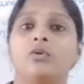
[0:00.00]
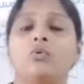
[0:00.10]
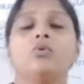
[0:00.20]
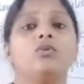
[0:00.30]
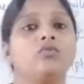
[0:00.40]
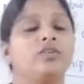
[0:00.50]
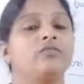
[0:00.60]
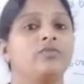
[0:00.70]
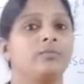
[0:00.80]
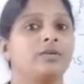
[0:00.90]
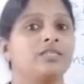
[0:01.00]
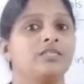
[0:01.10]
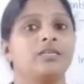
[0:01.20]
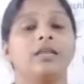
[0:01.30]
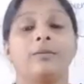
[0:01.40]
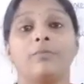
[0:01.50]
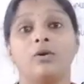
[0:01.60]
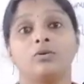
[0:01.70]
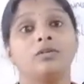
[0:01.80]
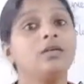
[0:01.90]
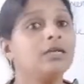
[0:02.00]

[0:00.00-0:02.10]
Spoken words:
lot of information about